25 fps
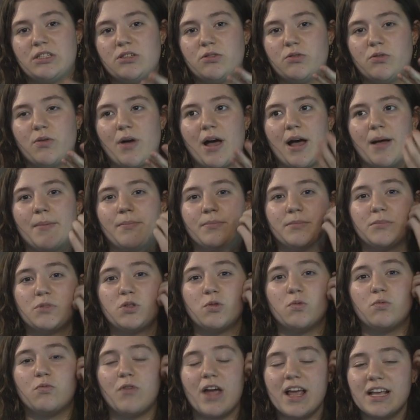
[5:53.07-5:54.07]
to um
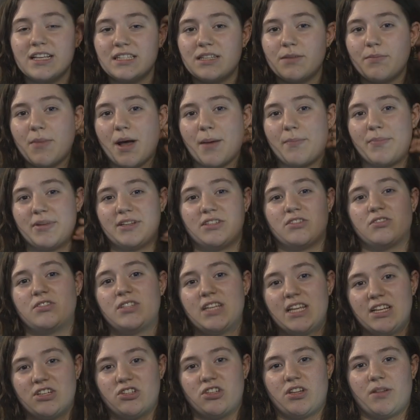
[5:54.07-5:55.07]
to raise them up and to
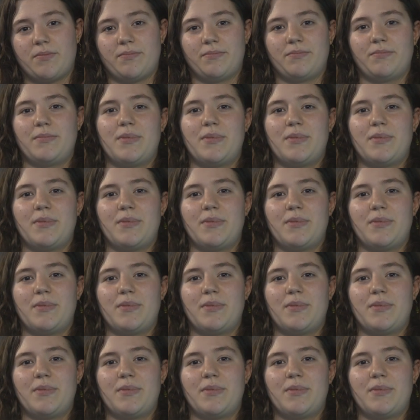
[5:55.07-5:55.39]
teach them